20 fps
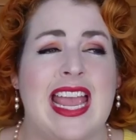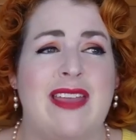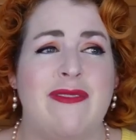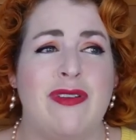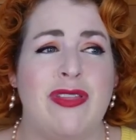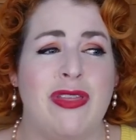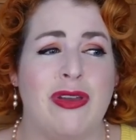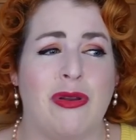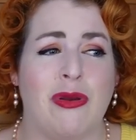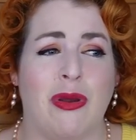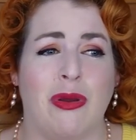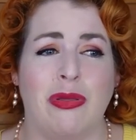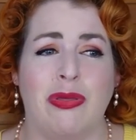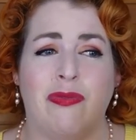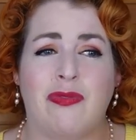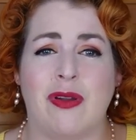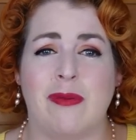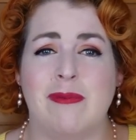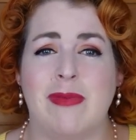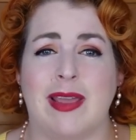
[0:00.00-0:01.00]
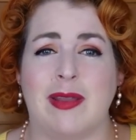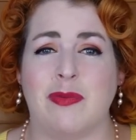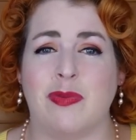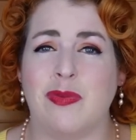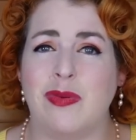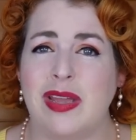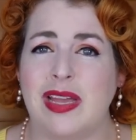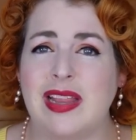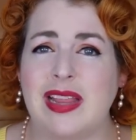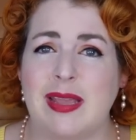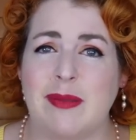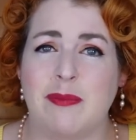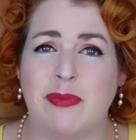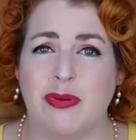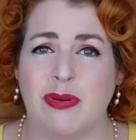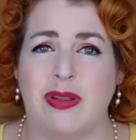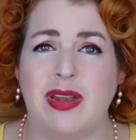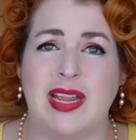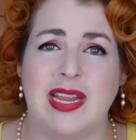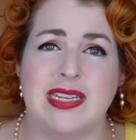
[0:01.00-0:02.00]
even the growth from my really
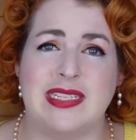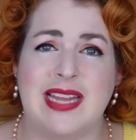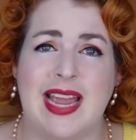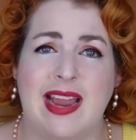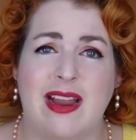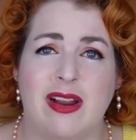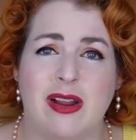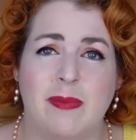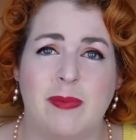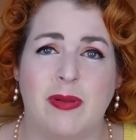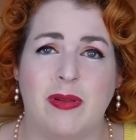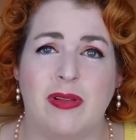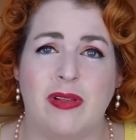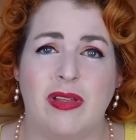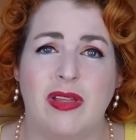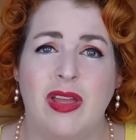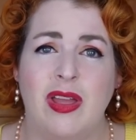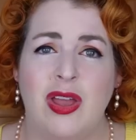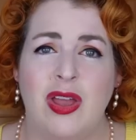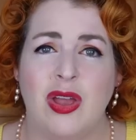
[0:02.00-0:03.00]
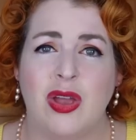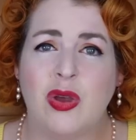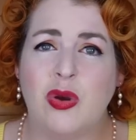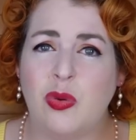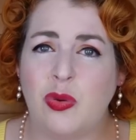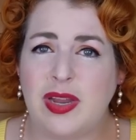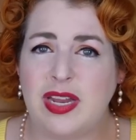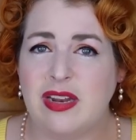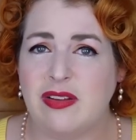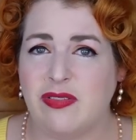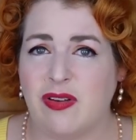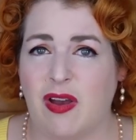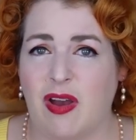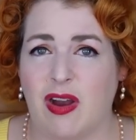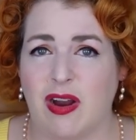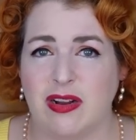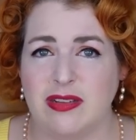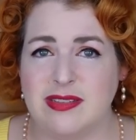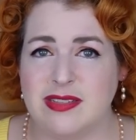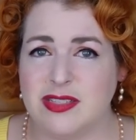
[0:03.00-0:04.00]
pretty, terrible Queen of
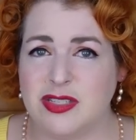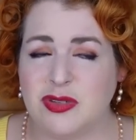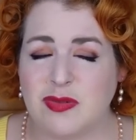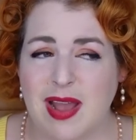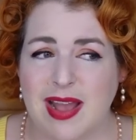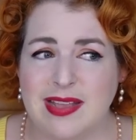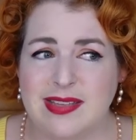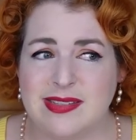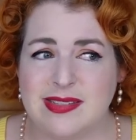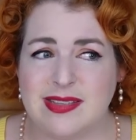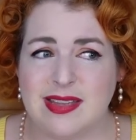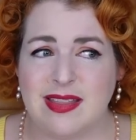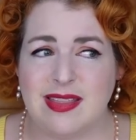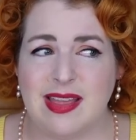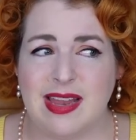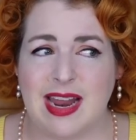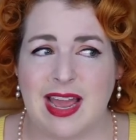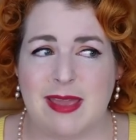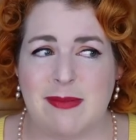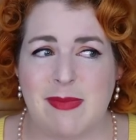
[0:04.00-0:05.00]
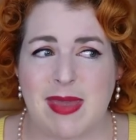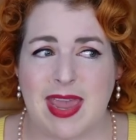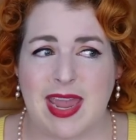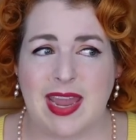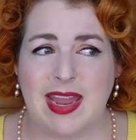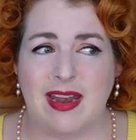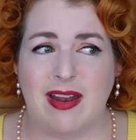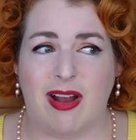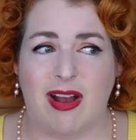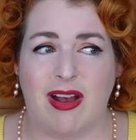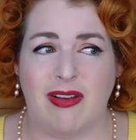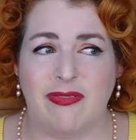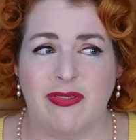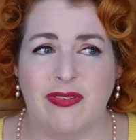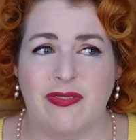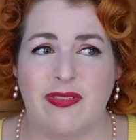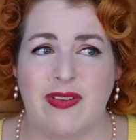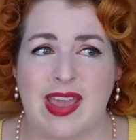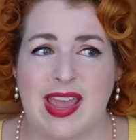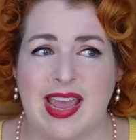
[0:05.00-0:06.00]
Hearts dress that I made off
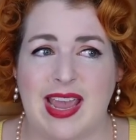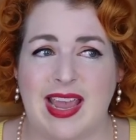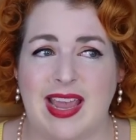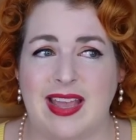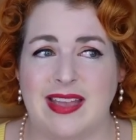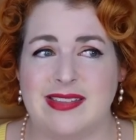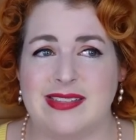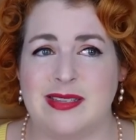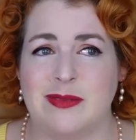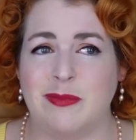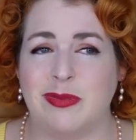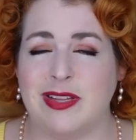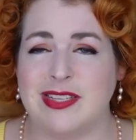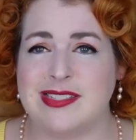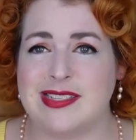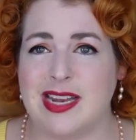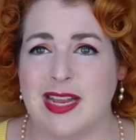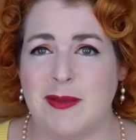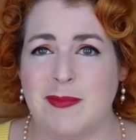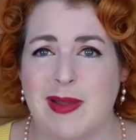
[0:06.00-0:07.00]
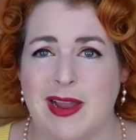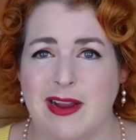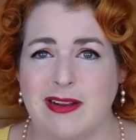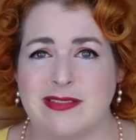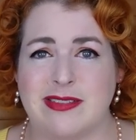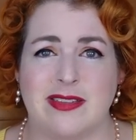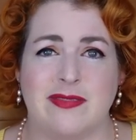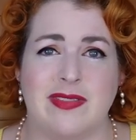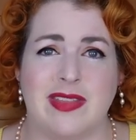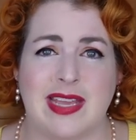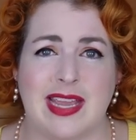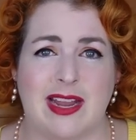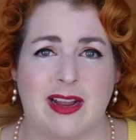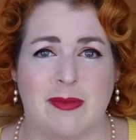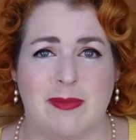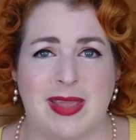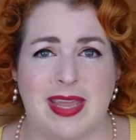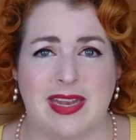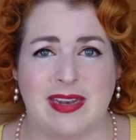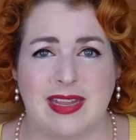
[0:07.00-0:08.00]
of a Simplicity Pirates of the
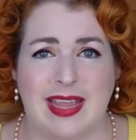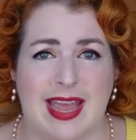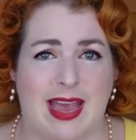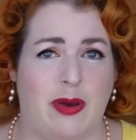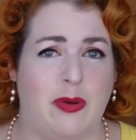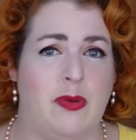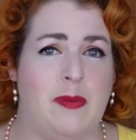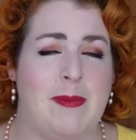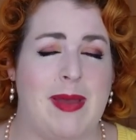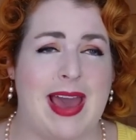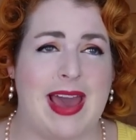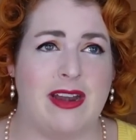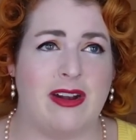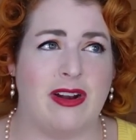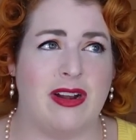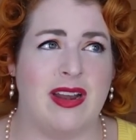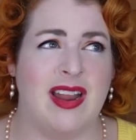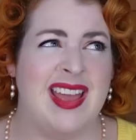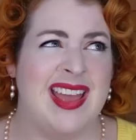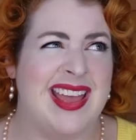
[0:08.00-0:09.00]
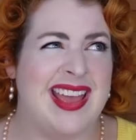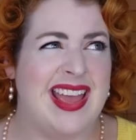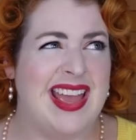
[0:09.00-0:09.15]
Caribbean gown pattern